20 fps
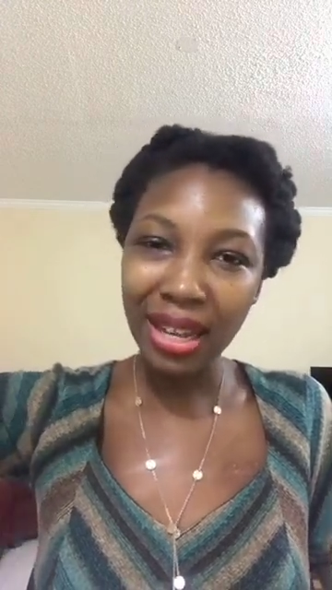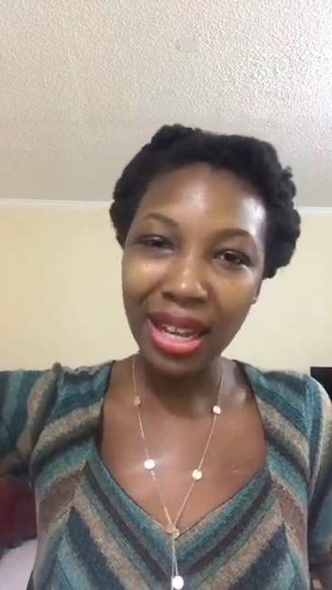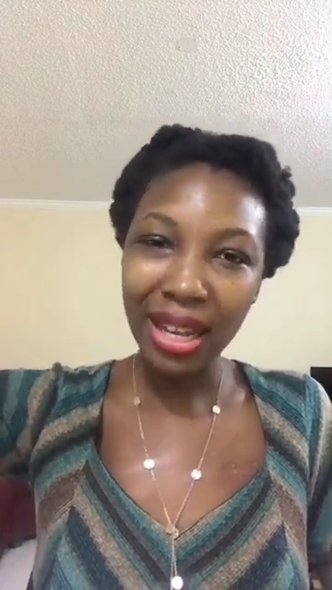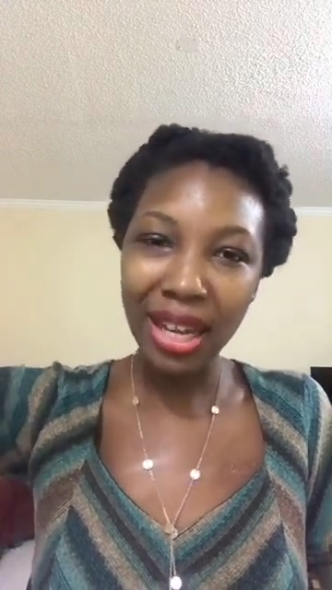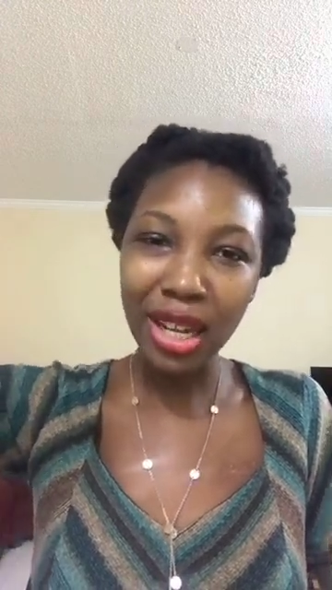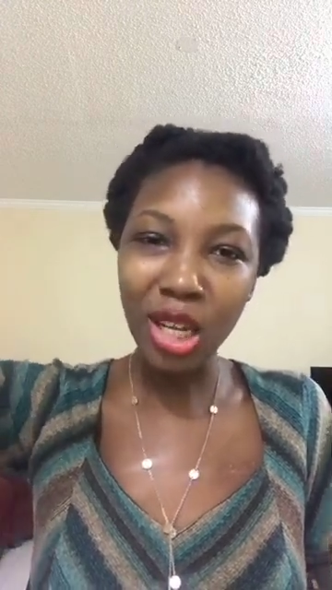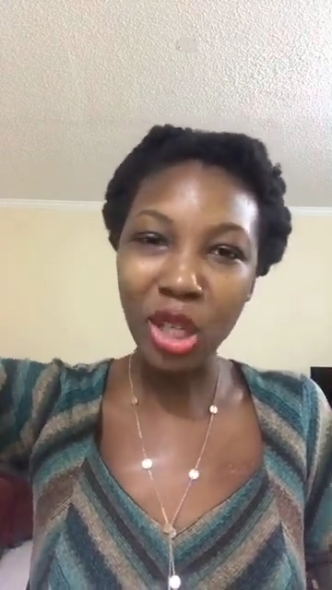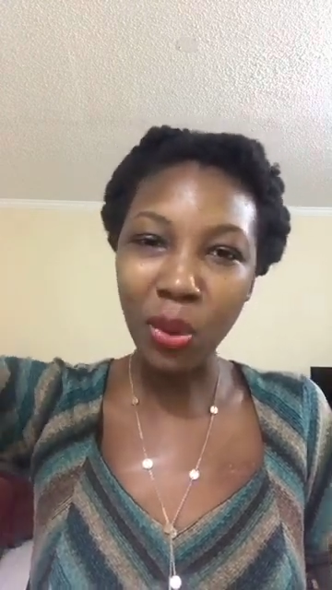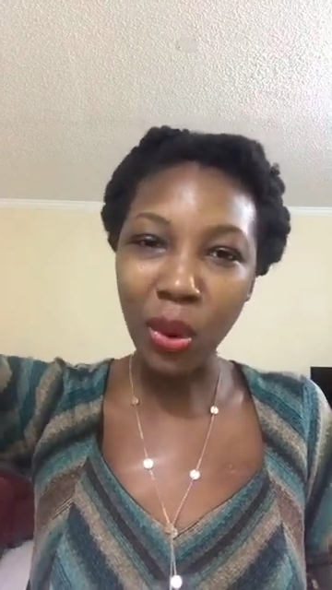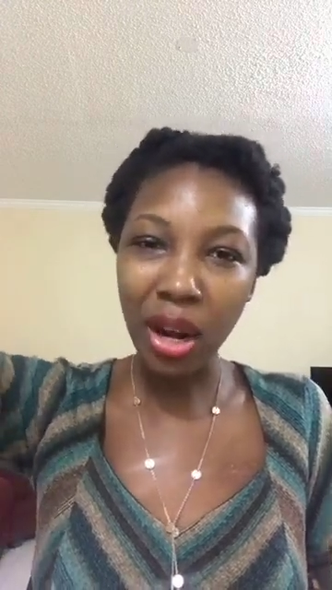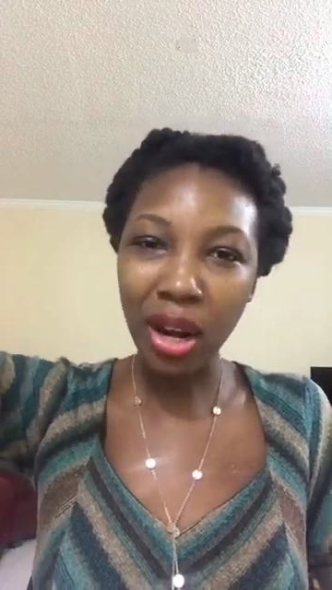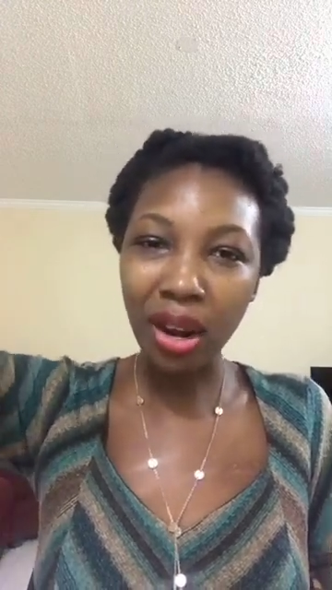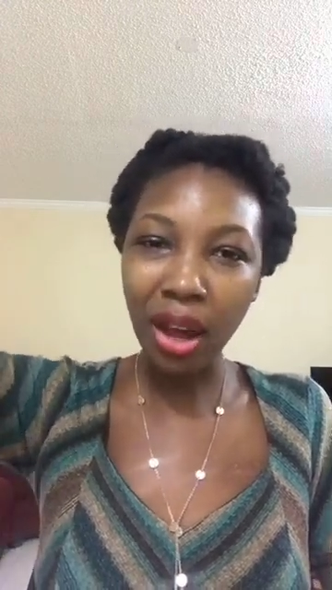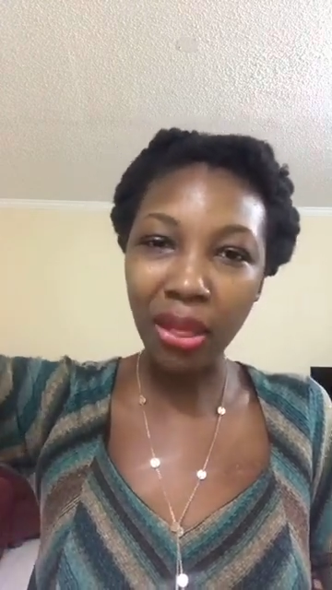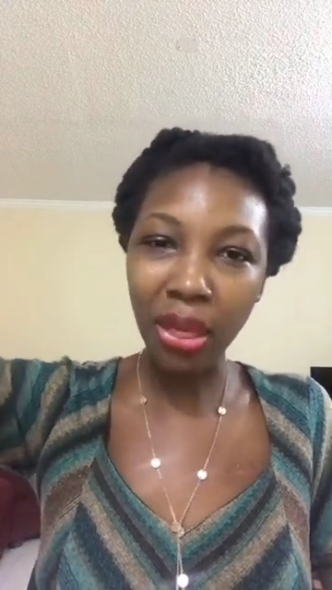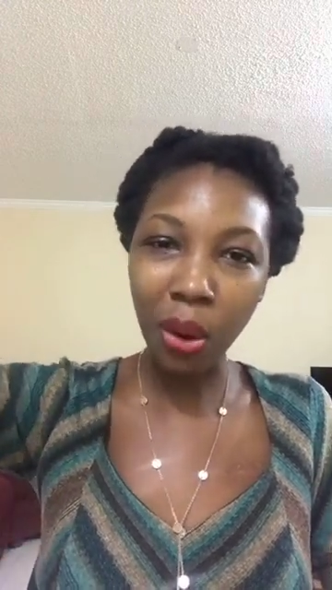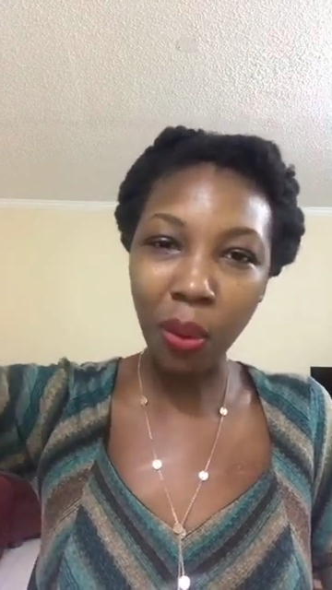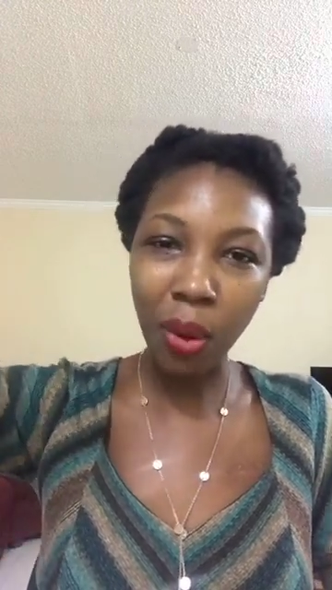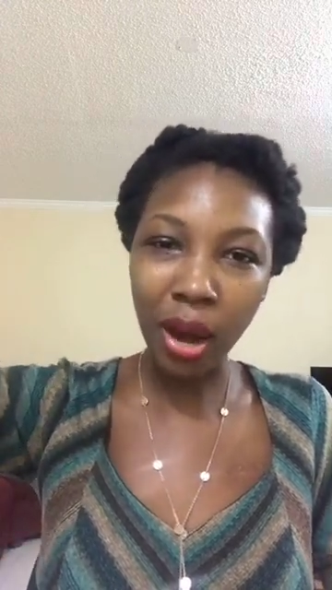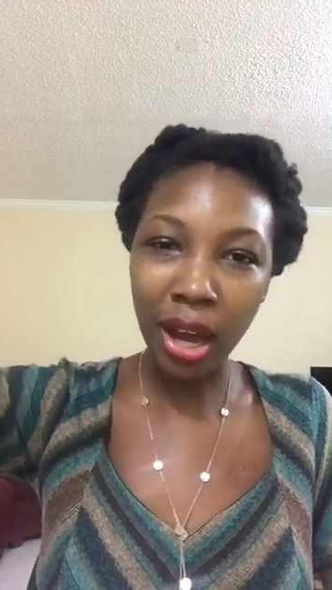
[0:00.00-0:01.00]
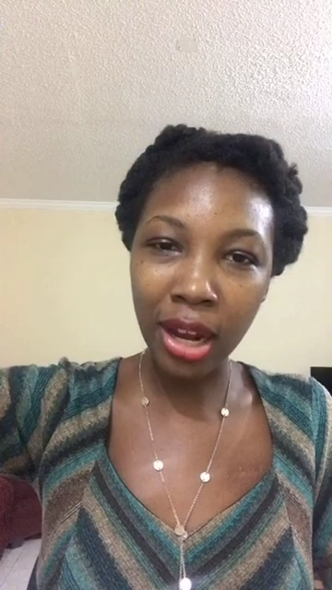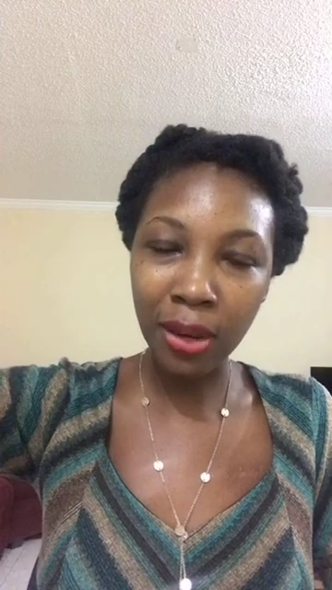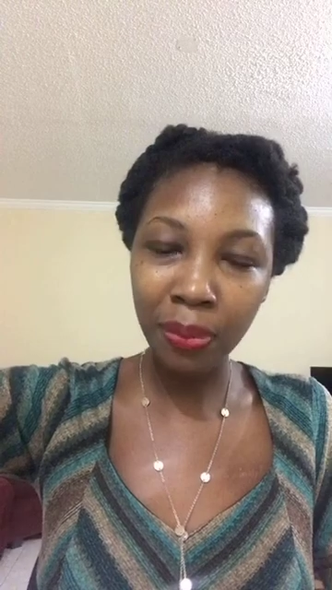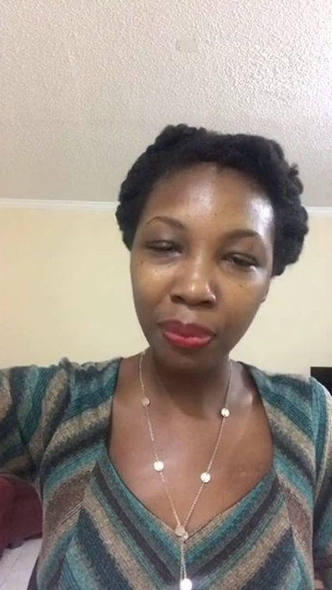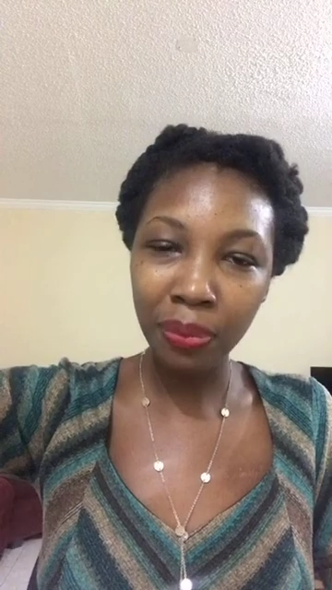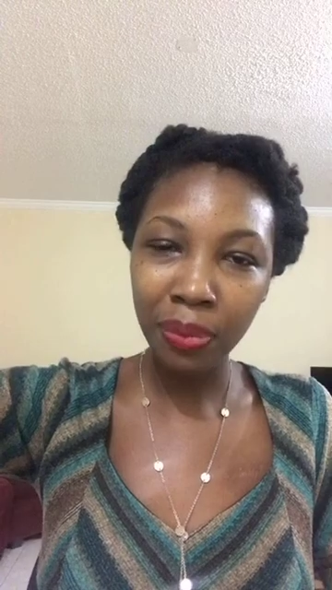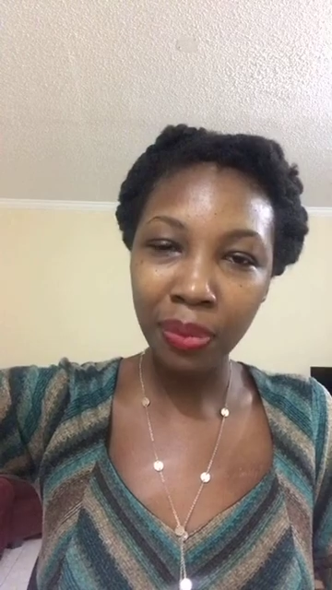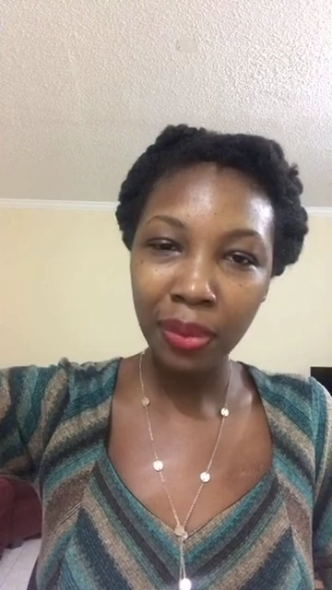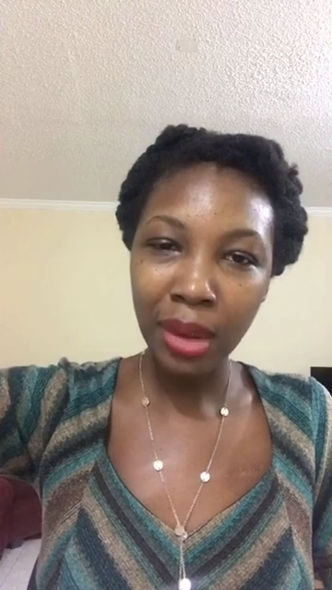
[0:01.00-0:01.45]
into another one